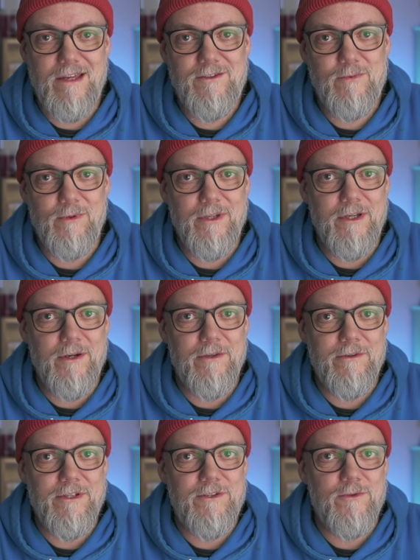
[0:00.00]
really all
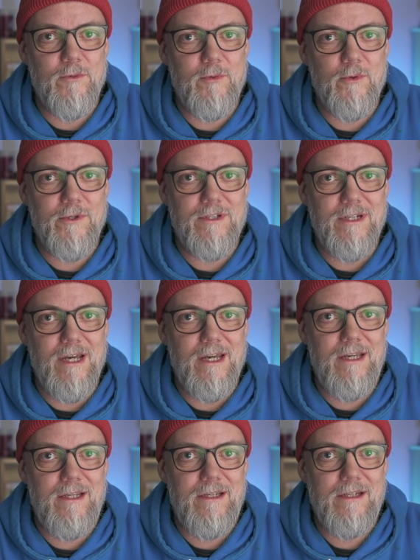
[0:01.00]
there is to report
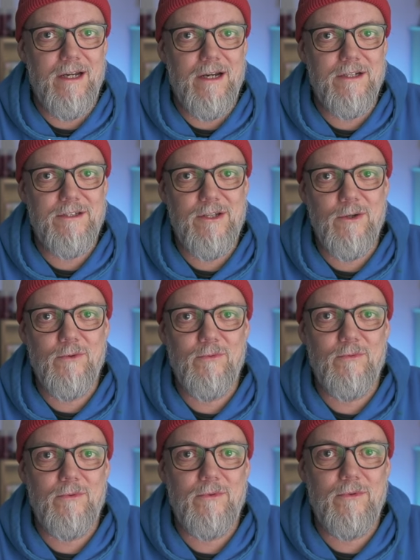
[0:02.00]
today. I
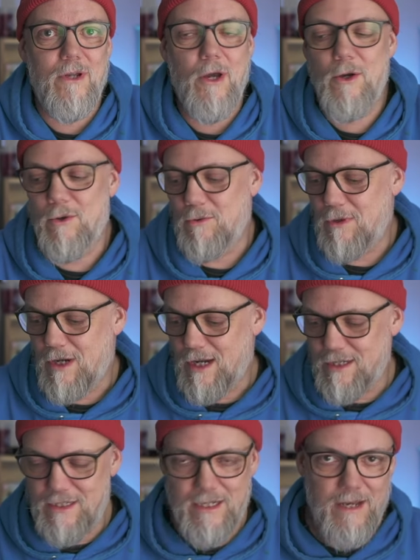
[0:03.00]

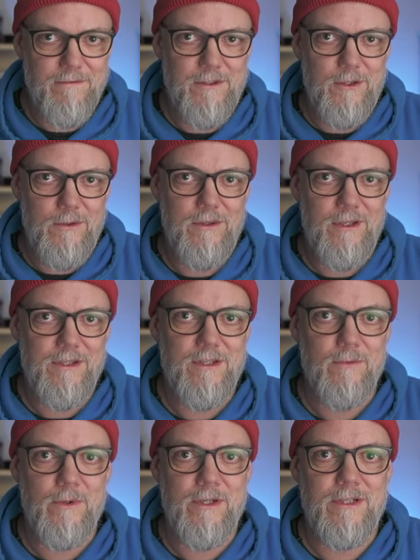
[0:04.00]
did have two things I
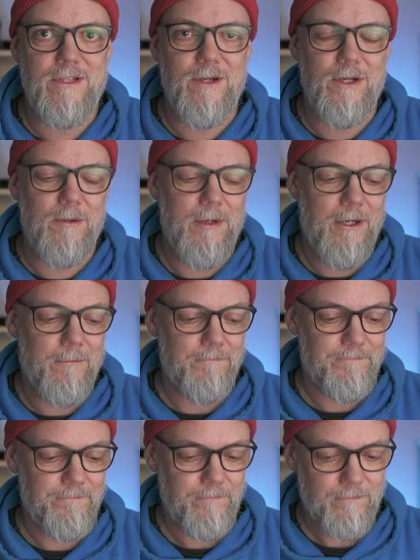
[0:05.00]
wanted to talk about.
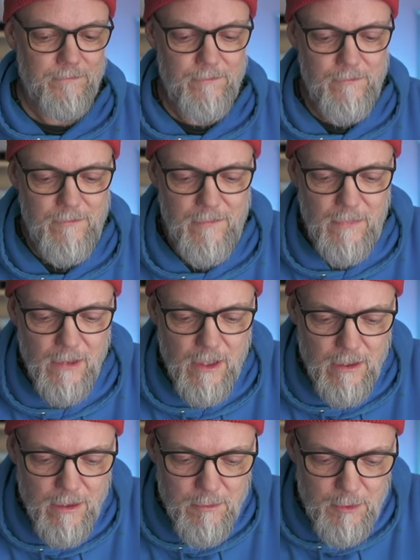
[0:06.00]

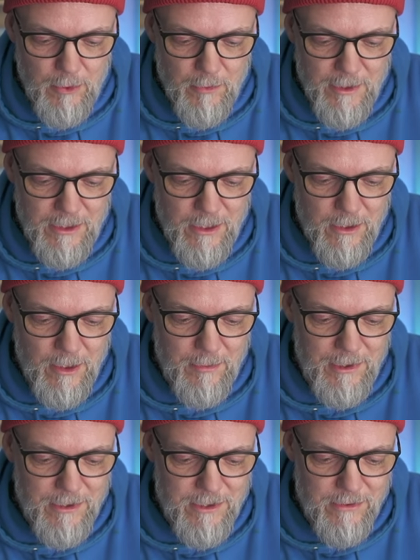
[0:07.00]
Let me pull my note up
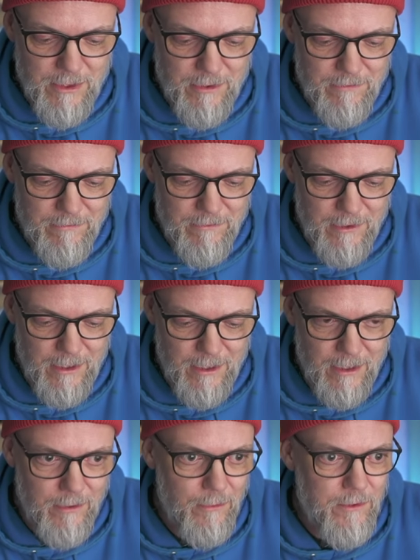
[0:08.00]
here so I don't
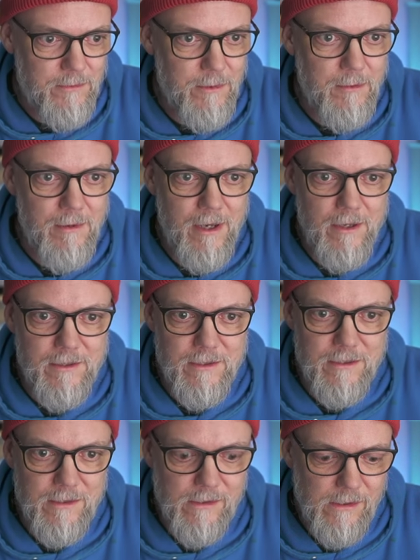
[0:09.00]
forget. Where's my mouse?
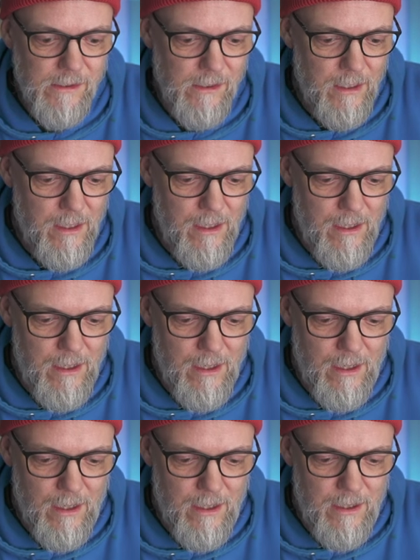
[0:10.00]

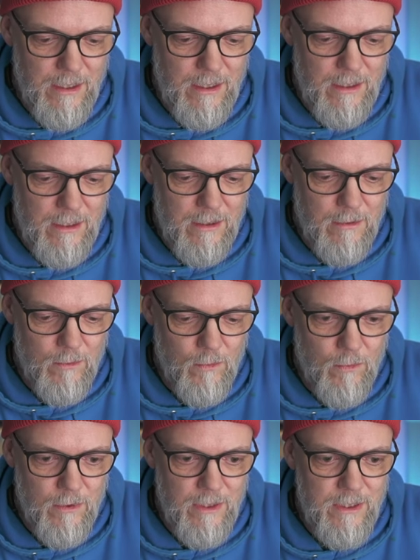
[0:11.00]
I
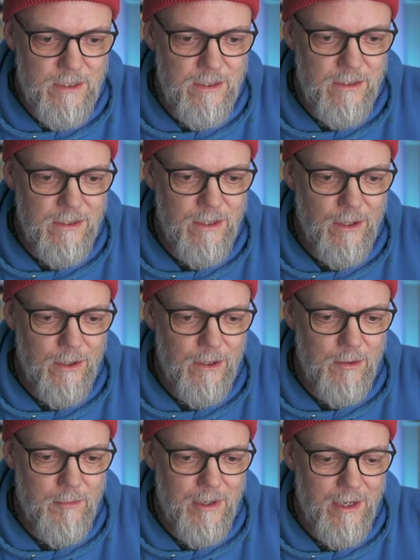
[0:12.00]
wanted to talk
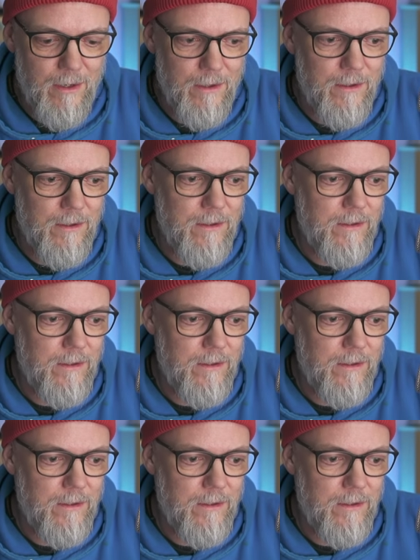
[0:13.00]
about,